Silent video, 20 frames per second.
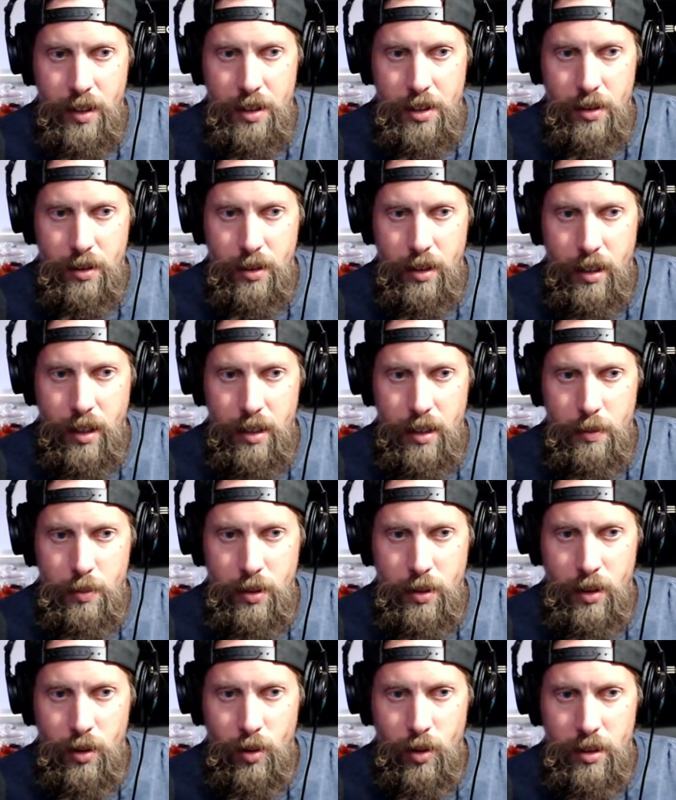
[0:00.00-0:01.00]
Eventually got the
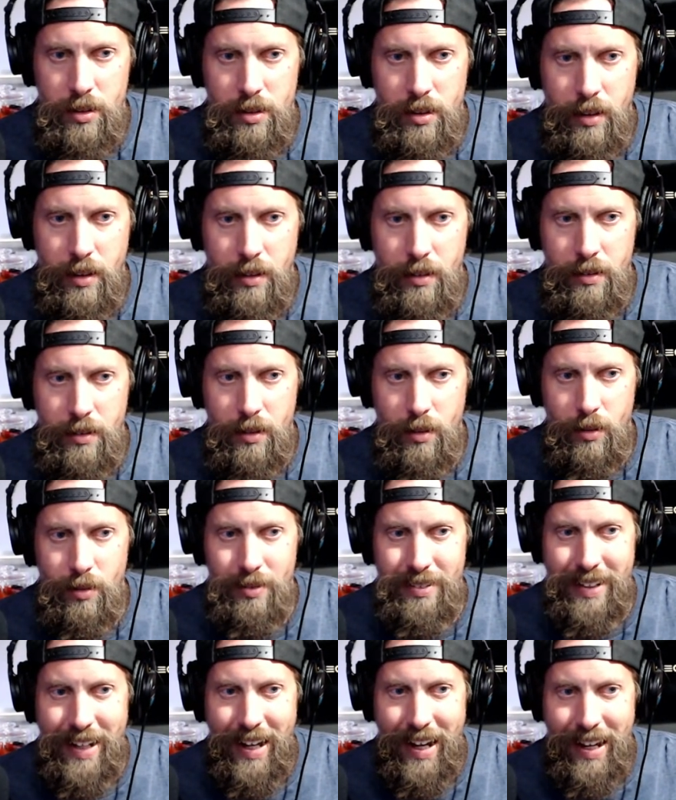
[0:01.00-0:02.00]
pre-order secured
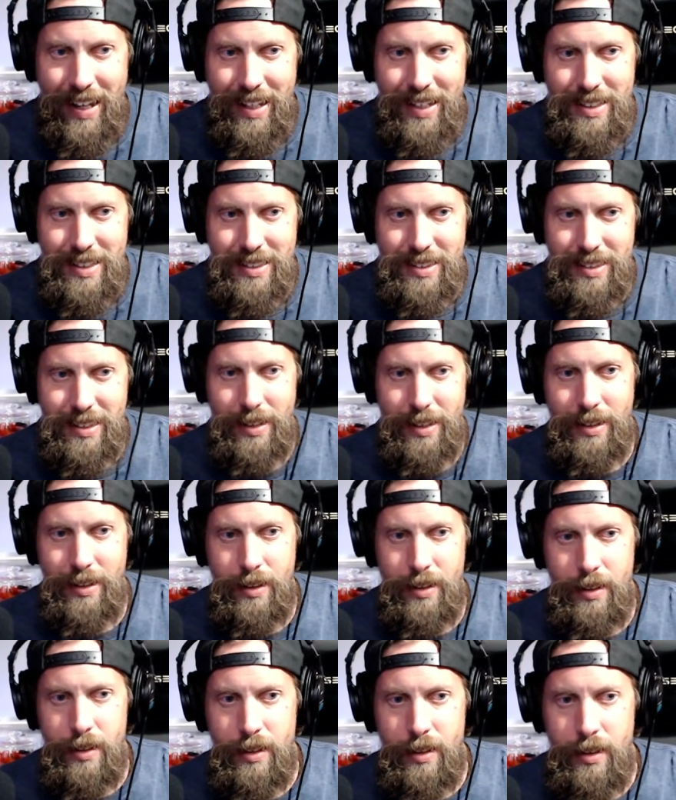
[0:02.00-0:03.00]
though. Nice.
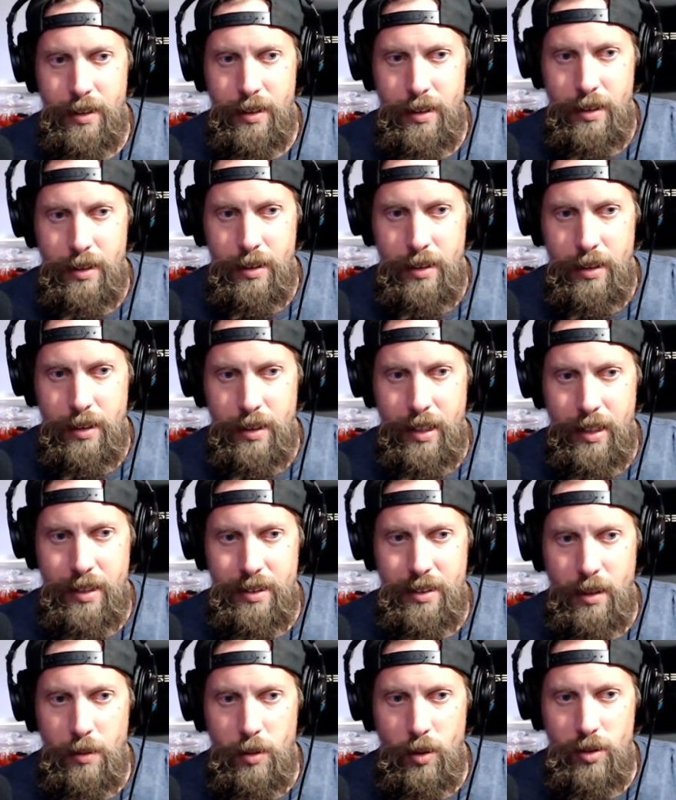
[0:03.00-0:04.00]

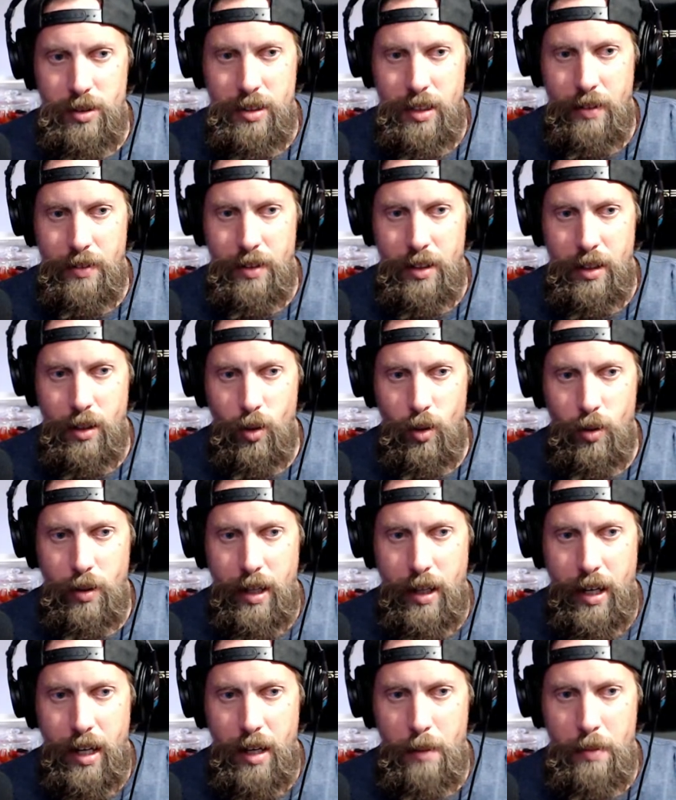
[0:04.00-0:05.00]
Yes, 007
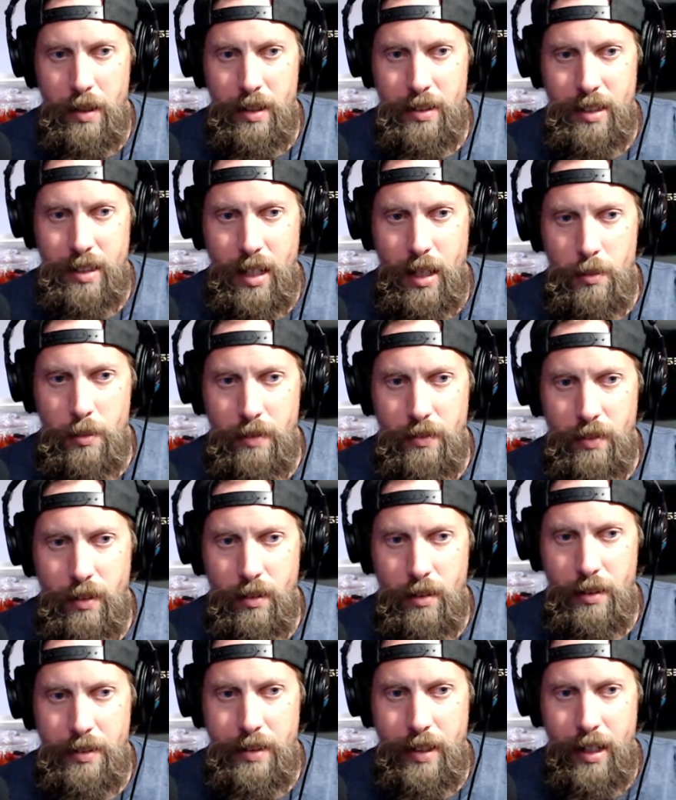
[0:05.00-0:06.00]
GoldenEye, best game
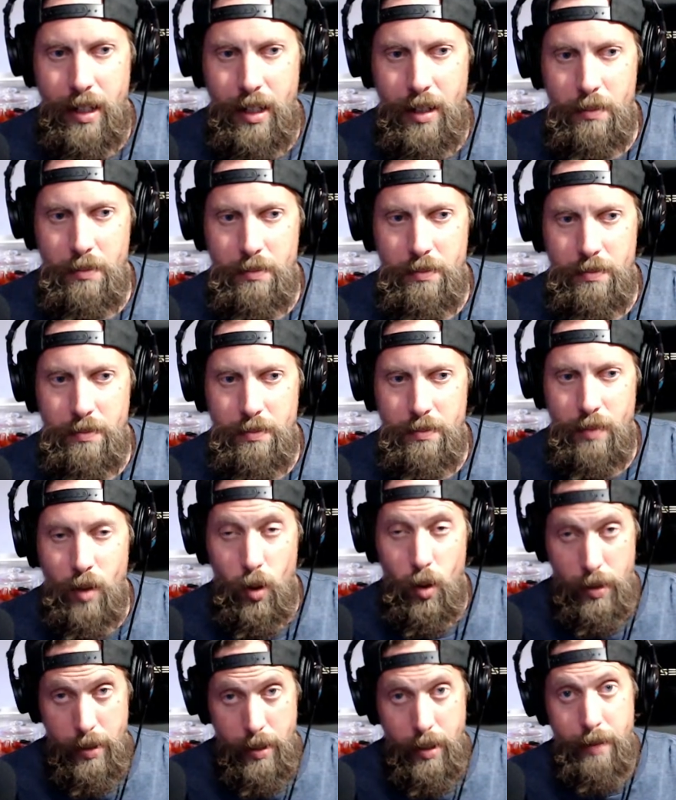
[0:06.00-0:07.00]
of all time.
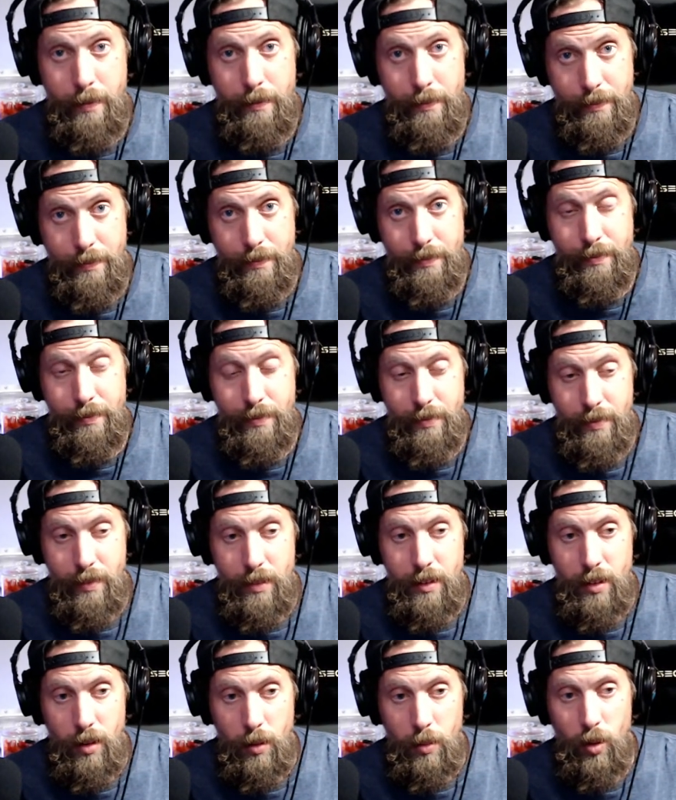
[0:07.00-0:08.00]
Oh yeah.
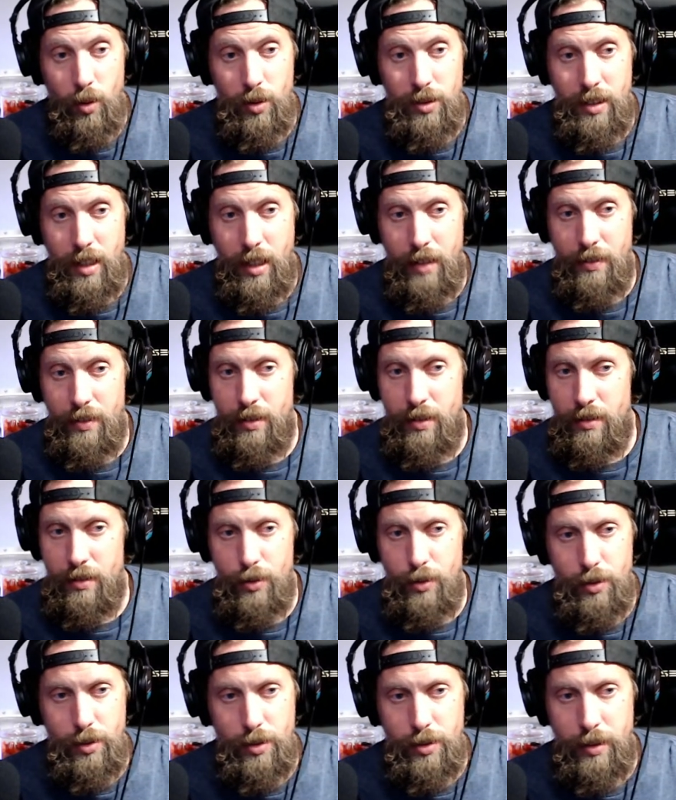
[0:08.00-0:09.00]

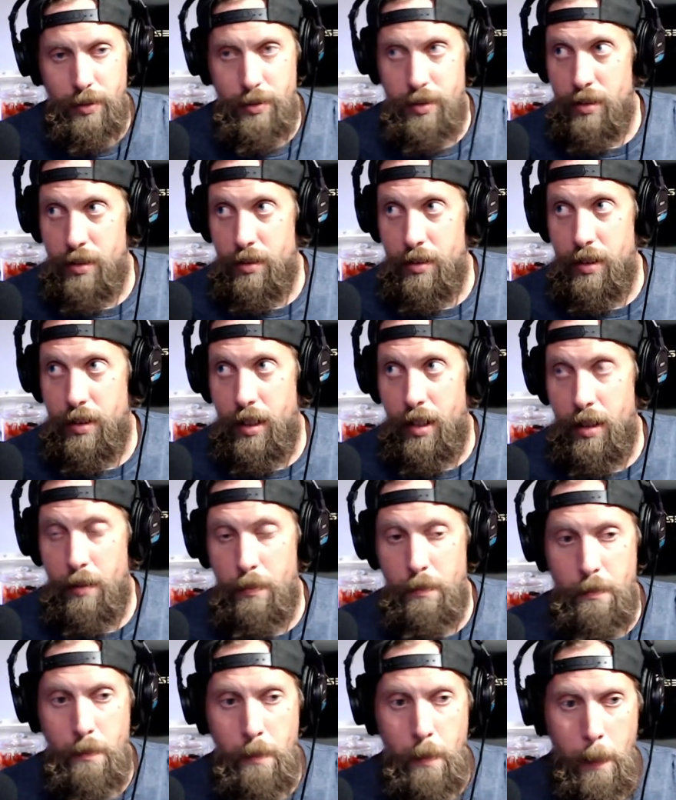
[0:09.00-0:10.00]
007, ooh, that was a good
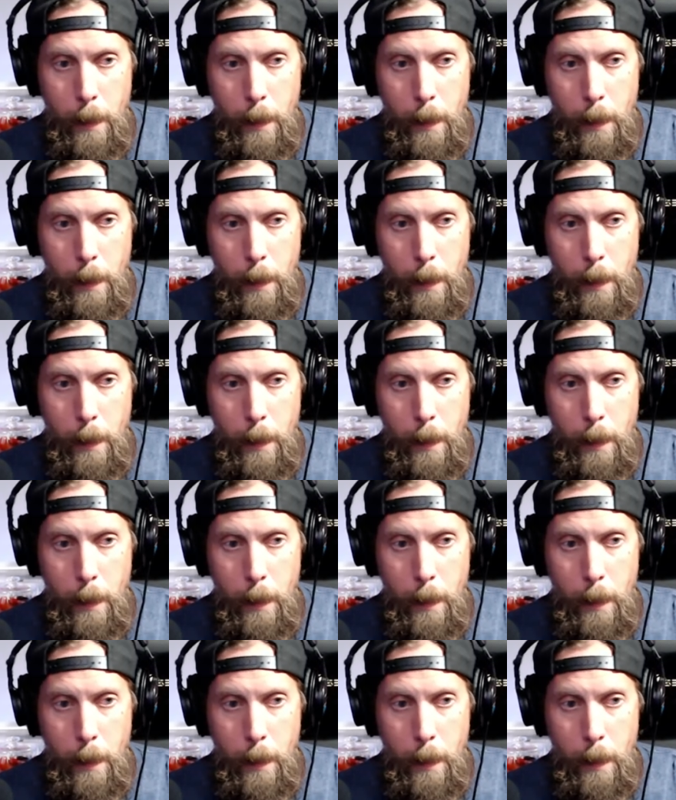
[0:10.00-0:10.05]
game.